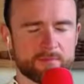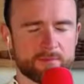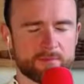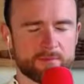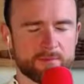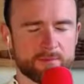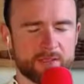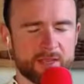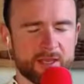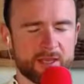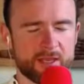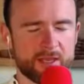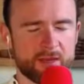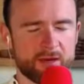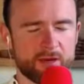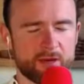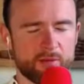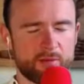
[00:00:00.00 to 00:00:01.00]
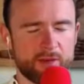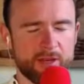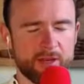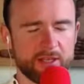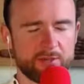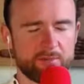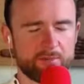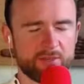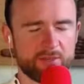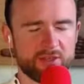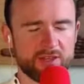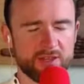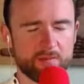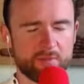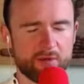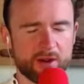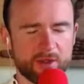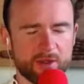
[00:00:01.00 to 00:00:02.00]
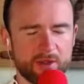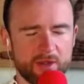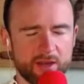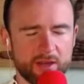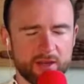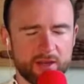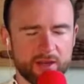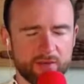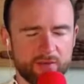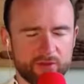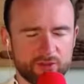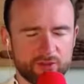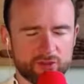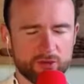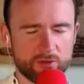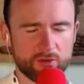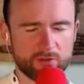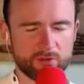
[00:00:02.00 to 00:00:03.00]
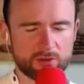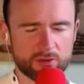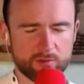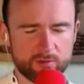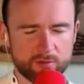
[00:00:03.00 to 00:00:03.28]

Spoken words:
Take another big deep breath in and lift the shoulders up.